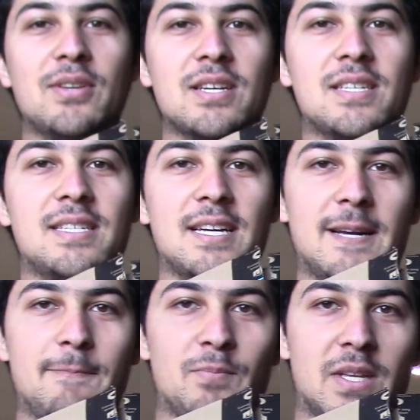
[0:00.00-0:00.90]
just
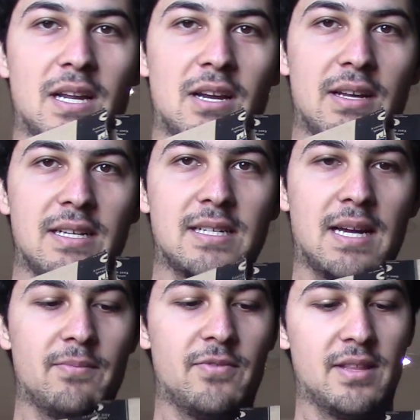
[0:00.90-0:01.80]
you know, it's
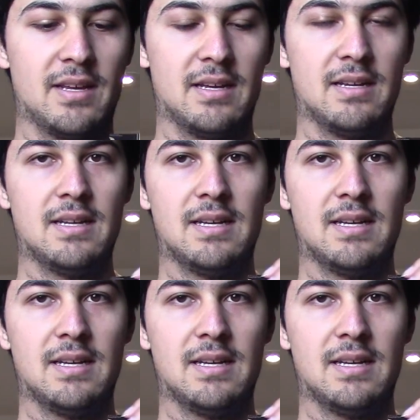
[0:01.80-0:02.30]
time for the